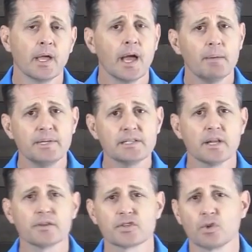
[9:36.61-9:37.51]
How about these
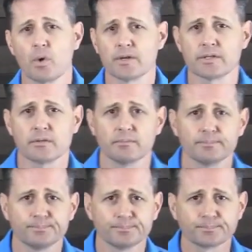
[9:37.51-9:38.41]
other stories
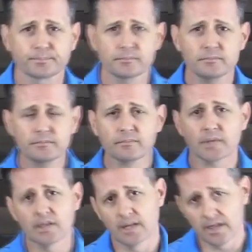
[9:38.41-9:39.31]

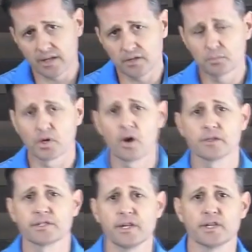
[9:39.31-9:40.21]
in
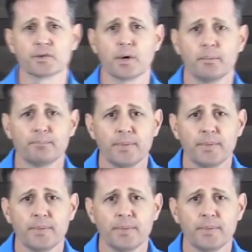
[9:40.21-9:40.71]
regards to Israel?